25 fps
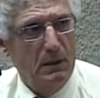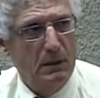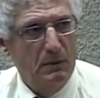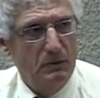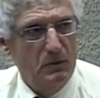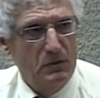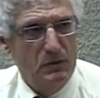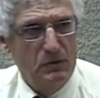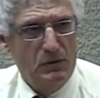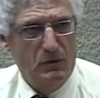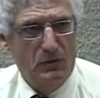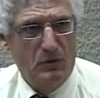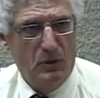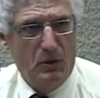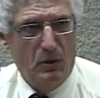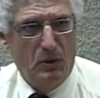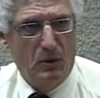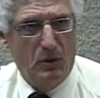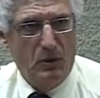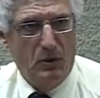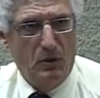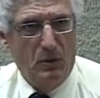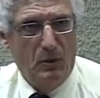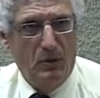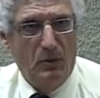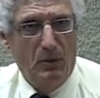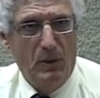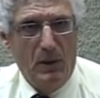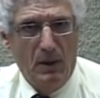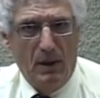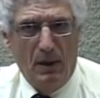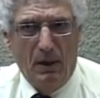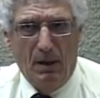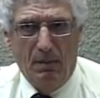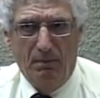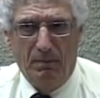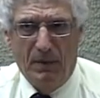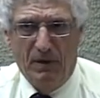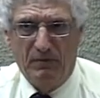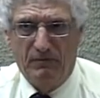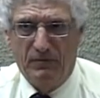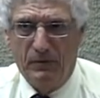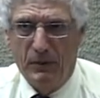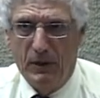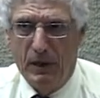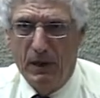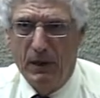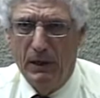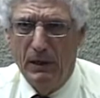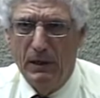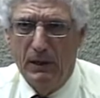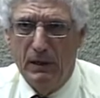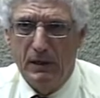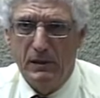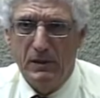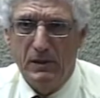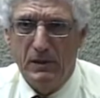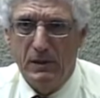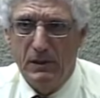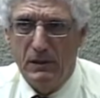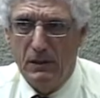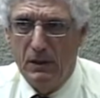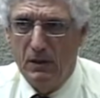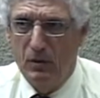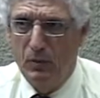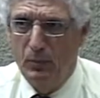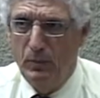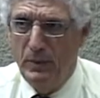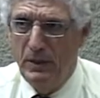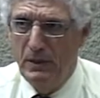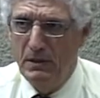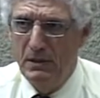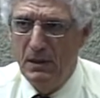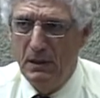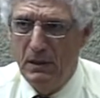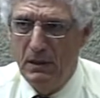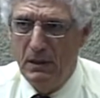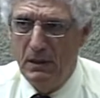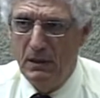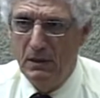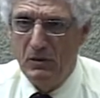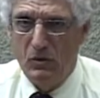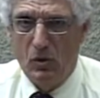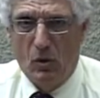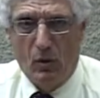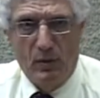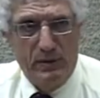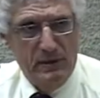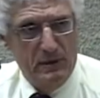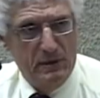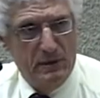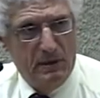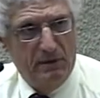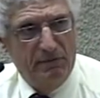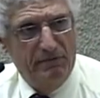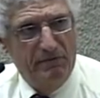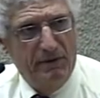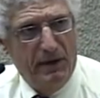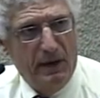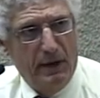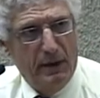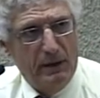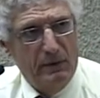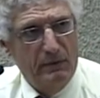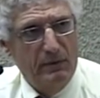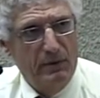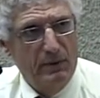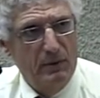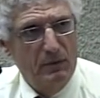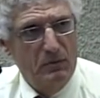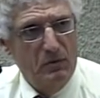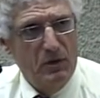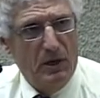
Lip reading: So, but for us, obesity is always an effect.